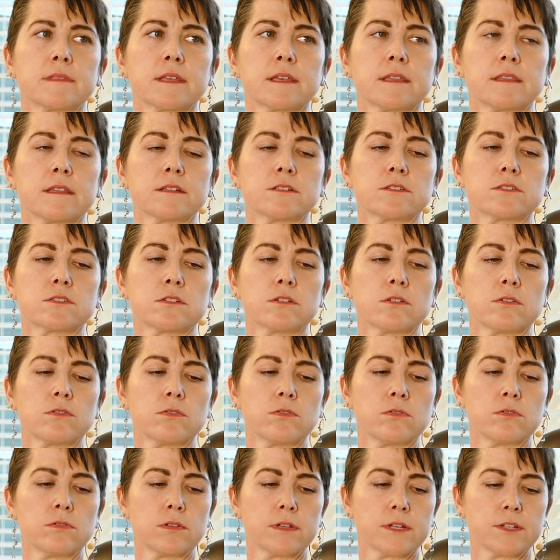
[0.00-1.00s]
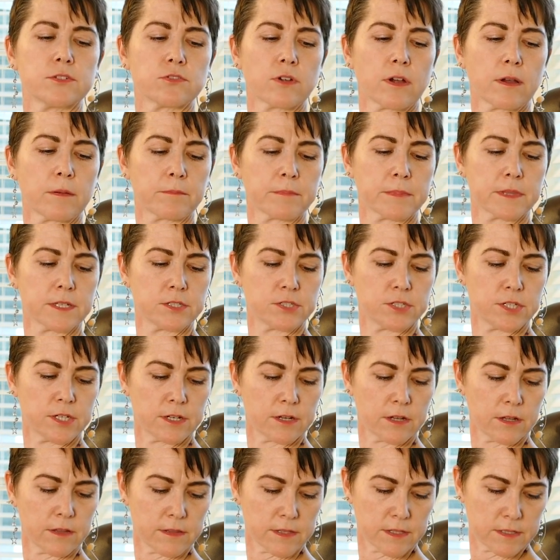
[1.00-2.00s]
And then slowly drop the
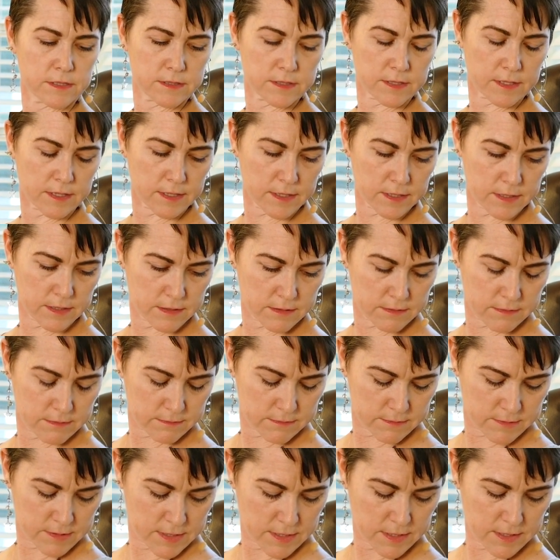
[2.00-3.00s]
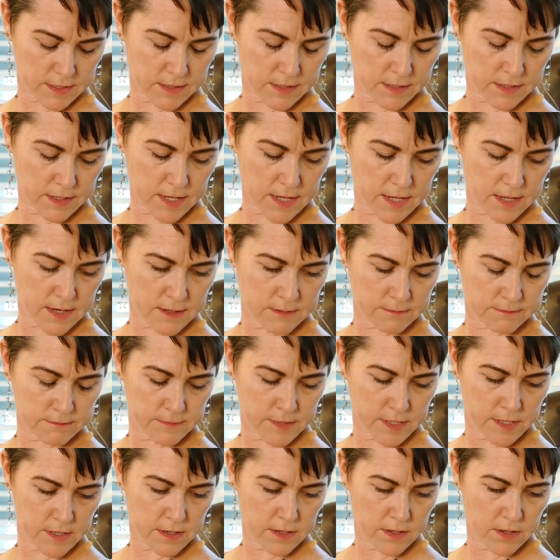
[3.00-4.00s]
chin on this side. Again,
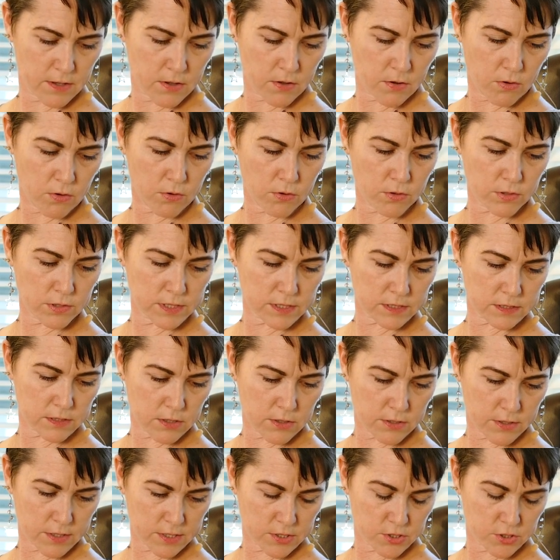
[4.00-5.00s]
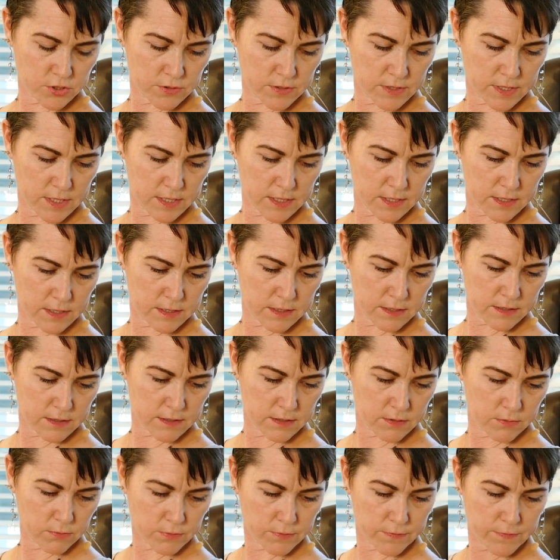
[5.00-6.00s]
hold as long as you need.
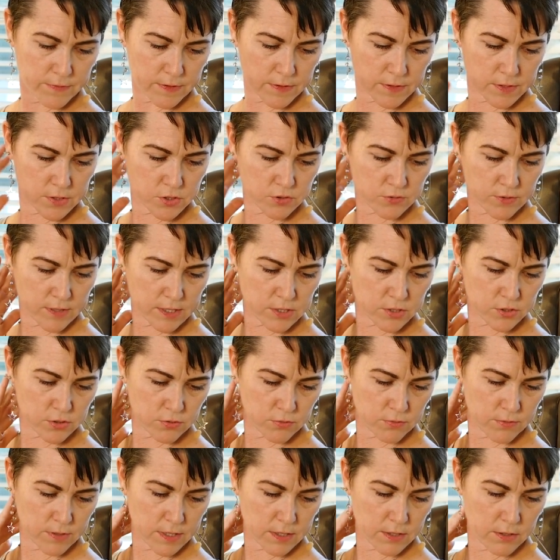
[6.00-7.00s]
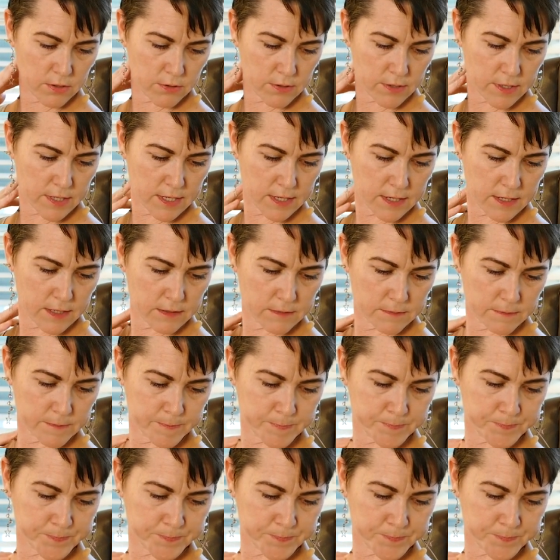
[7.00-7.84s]
You will feel the stretch through here again.